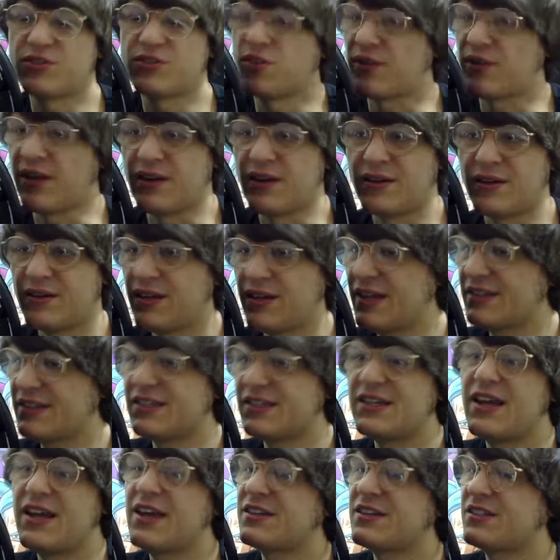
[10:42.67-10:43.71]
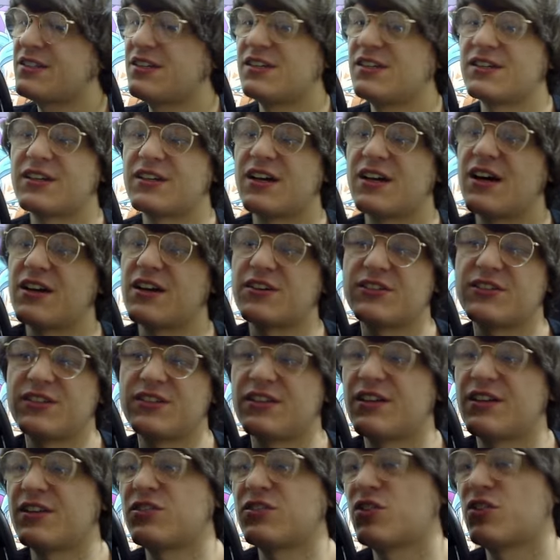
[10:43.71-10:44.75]
So yeah, it's an S tier card because
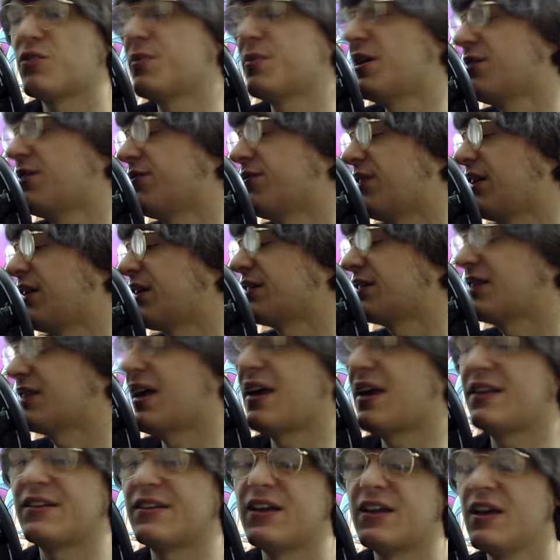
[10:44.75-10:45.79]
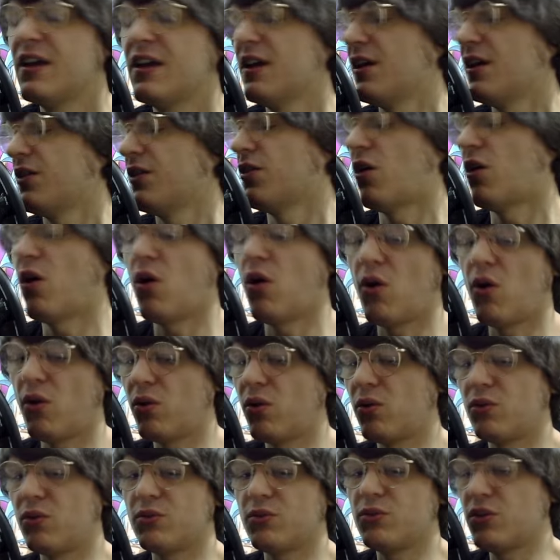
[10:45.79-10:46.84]
it does so many things, and the
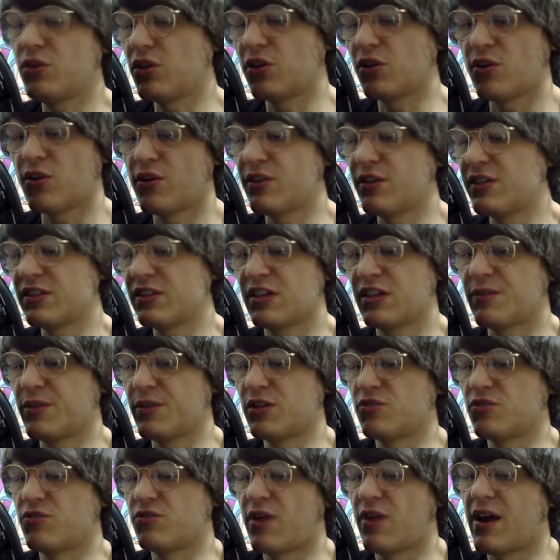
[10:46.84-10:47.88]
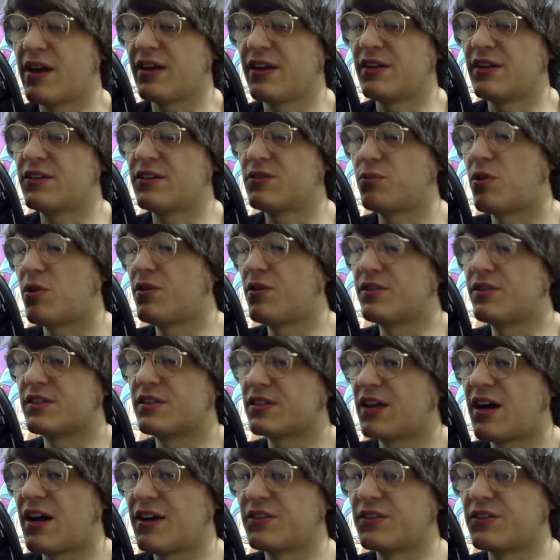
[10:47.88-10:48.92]
whole you can only summon dragons while this
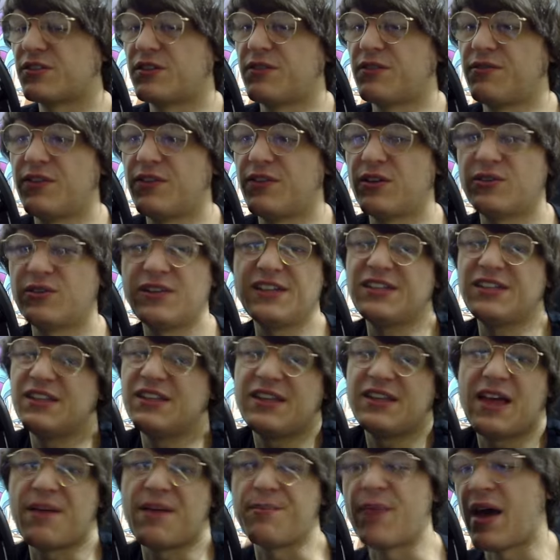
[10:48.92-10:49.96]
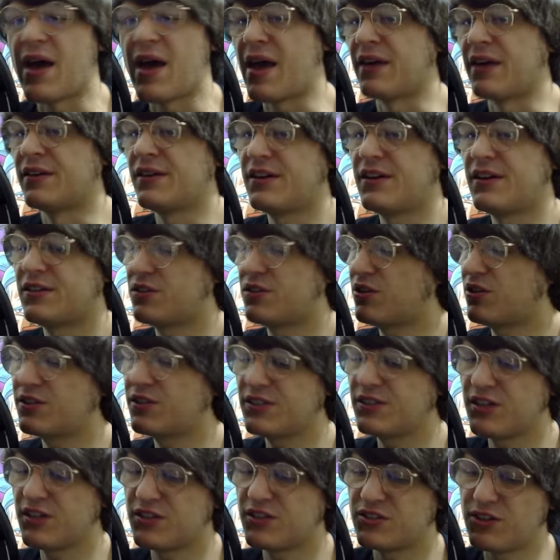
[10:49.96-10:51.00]
card is on the field isn't that bad. As long
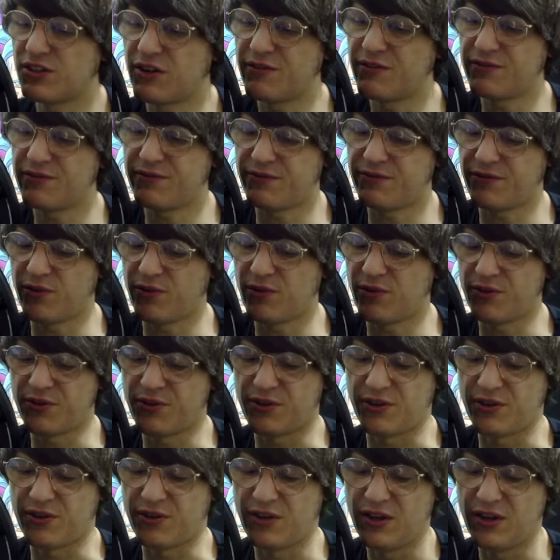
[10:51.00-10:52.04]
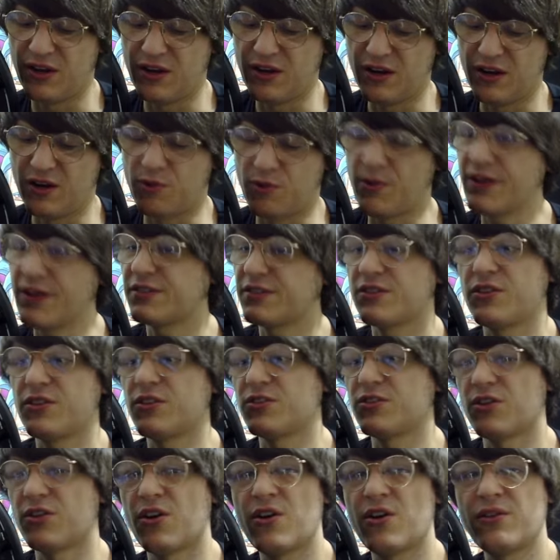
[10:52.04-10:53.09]
as it's not for the rest of the
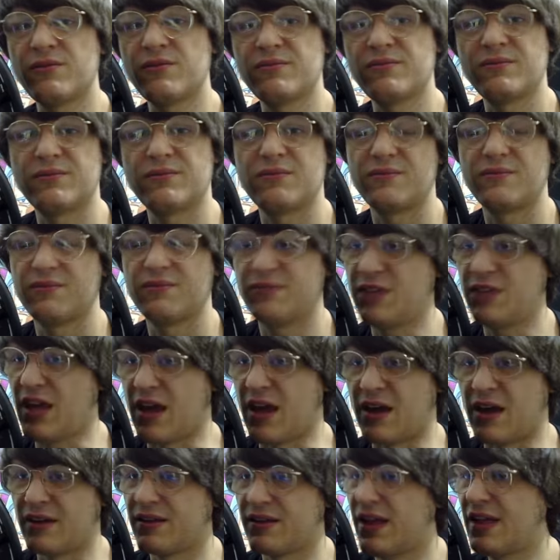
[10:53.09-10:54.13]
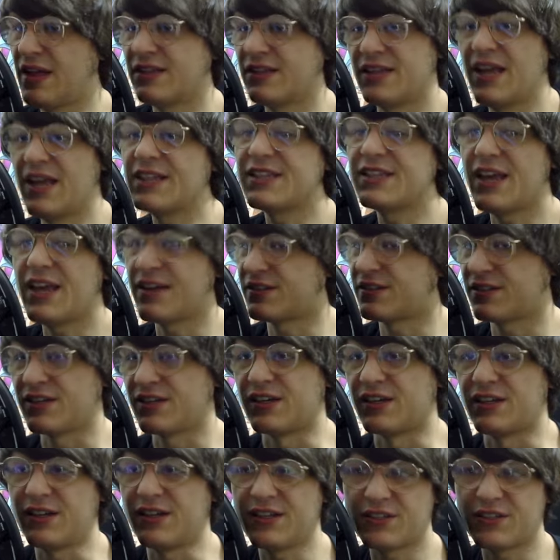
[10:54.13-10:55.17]
turn, yeah, it's S
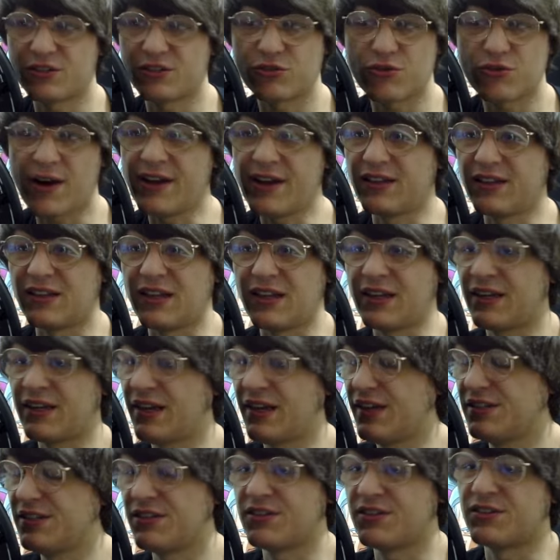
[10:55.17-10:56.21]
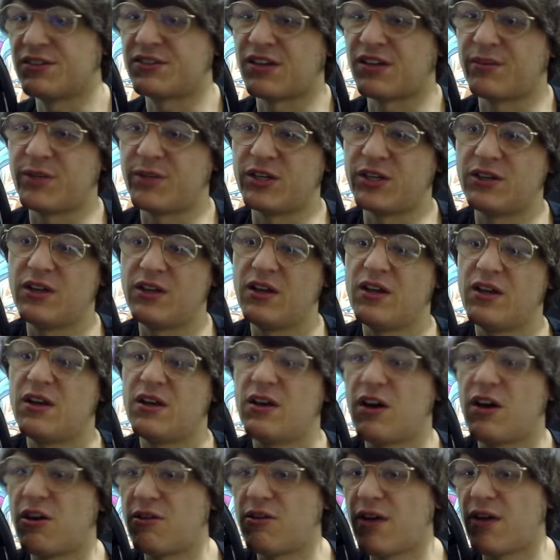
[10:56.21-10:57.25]
tier. It's a great link, easy to summon.
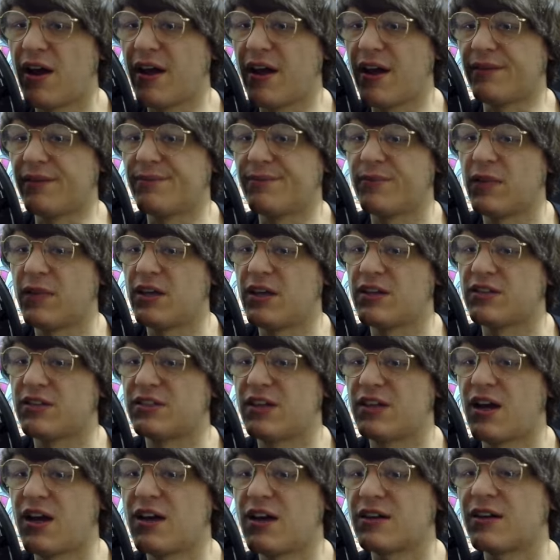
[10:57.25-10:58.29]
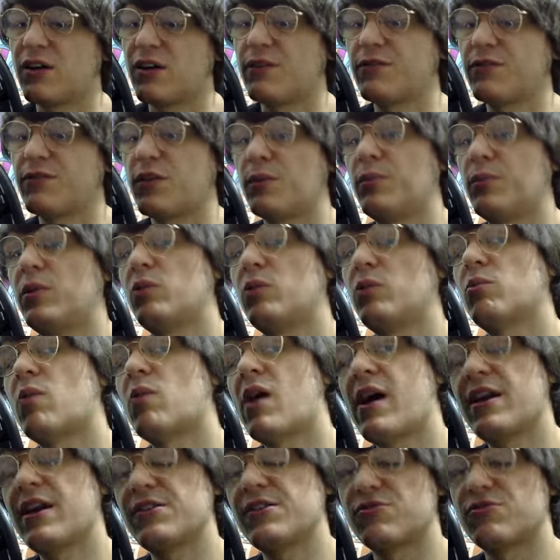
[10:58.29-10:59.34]
Alright, Saga of the
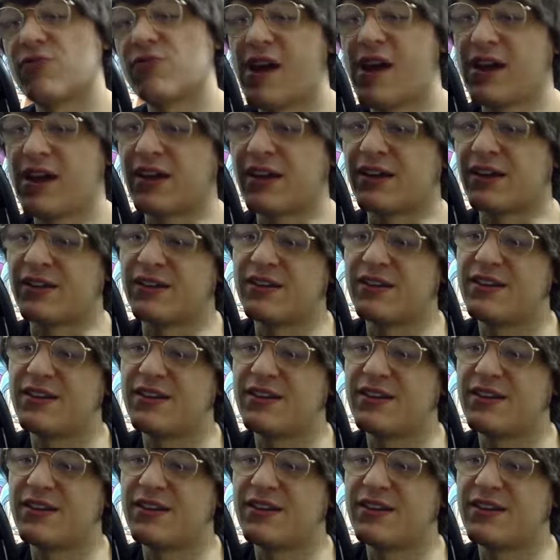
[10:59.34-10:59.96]
Blue-Eyed Dragon.